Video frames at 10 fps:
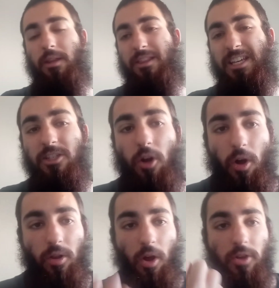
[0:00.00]
These
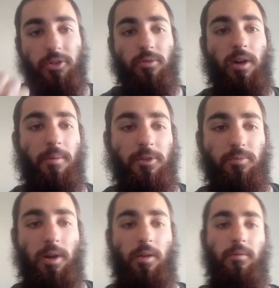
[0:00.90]
all also come as
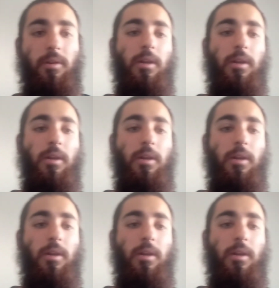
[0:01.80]
well.